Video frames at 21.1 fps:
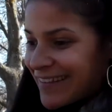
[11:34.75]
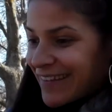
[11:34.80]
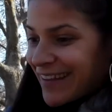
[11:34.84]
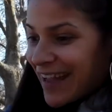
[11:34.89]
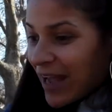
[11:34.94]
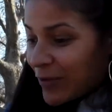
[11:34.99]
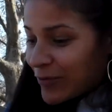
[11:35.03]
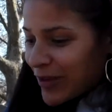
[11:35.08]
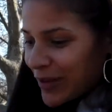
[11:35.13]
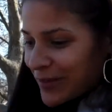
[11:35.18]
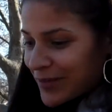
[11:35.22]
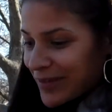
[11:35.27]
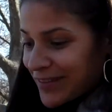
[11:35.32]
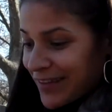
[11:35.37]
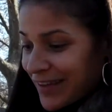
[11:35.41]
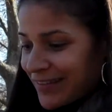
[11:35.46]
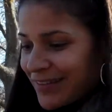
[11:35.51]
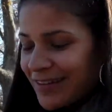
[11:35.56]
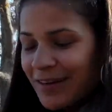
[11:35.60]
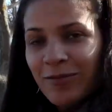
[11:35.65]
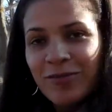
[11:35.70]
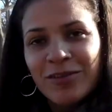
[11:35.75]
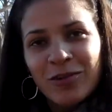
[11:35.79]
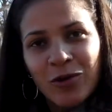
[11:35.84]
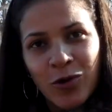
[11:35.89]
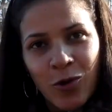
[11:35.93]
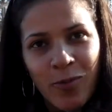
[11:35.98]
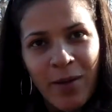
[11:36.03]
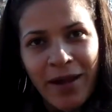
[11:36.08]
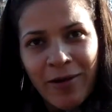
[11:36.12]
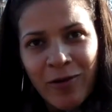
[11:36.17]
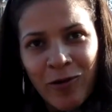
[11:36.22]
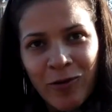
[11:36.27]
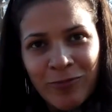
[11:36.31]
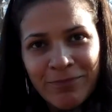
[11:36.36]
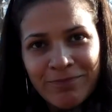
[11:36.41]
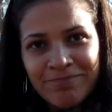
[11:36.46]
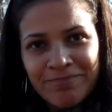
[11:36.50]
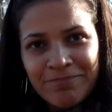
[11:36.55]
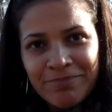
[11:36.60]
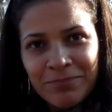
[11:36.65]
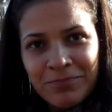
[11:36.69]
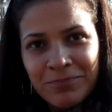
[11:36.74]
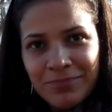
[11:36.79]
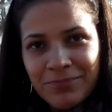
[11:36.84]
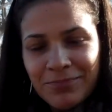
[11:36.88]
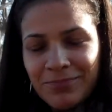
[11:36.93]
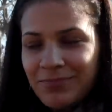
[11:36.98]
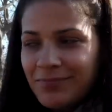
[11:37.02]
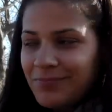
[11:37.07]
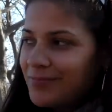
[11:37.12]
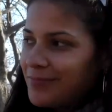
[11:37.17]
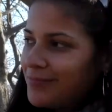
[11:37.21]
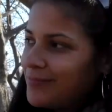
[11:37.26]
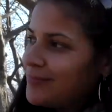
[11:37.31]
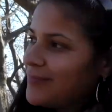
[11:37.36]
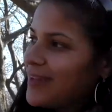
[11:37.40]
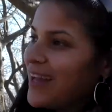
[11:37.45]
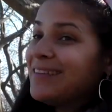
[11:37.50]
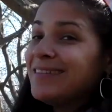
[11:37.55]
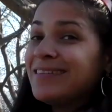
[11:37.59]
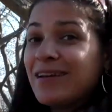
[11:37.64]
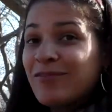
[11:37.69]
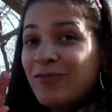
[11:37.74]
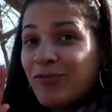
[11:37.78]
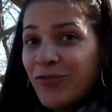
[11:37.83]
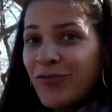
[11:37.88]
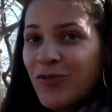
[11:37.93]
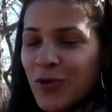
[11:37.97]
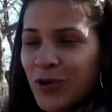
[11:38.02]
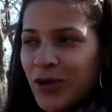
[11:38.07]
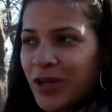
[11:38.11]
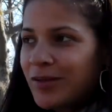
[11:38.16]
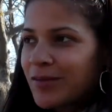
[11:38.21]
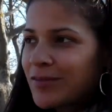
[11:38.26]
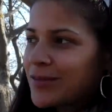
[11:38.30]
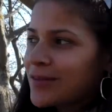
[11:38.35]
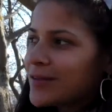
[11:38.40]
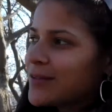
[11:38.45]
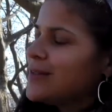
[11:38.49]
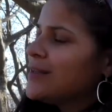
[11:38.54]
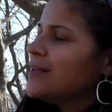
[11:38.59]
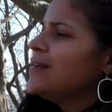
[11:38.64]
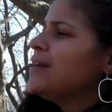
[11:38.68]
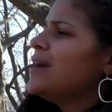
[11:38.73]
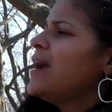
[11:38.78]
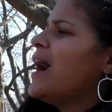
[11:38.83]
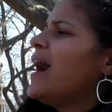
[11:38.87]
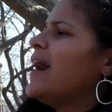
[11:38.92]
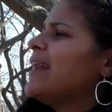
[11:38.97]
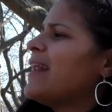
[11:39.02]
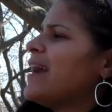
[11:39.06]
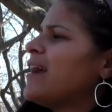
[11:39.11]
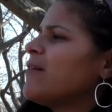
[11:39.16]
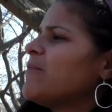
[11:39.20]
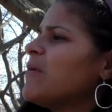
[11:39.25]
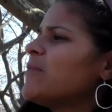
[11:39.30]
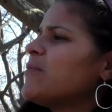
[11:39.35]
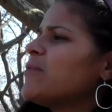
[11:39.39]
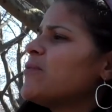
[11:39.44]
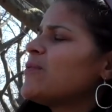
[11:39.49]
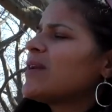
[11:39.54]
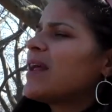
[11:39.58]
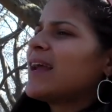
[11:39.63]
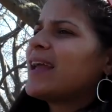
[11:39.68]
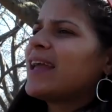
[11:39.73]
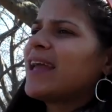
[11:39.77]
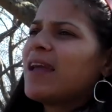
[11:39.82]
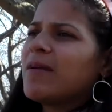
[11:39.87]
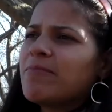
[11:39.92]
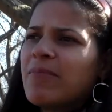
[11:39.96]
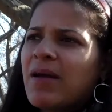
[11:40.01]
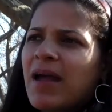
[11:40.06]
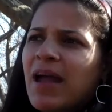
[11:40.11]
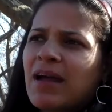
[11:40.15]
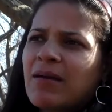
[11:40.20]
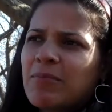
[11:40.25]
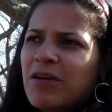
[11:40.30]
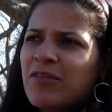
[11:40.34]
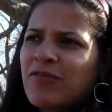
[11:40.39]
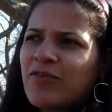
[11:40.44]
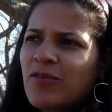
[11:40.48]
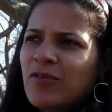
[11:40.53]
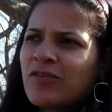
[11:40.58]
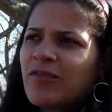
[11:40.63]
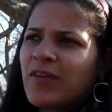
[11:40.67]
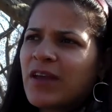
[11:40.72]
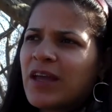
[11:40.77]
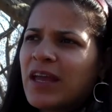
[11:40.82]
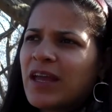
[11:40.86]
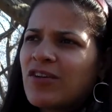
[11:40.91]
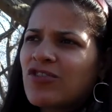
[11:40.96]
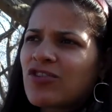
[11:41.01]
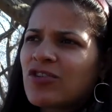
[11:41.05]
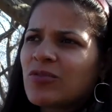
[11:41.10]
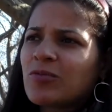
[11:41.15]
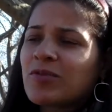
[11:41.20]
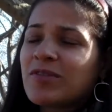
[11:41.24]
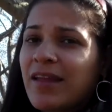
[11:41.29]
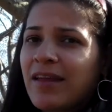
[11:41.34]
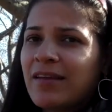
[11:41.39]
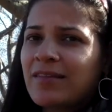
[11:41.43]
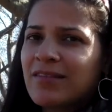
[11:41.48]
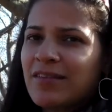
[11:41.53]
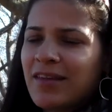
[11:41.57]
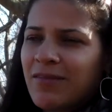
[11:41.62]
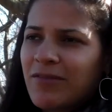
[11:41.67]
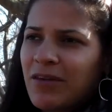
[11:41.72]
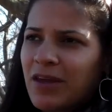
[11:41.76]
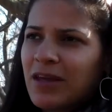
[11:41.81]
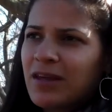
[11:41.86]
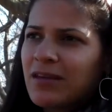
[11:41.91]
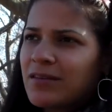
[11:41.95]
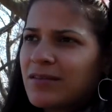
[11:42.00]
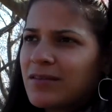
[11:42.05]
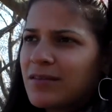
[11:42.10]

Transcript: count down the days that I was going to go back home. I did that for 4 years. And I remember when I came back, my first vacation was Thanksgiving.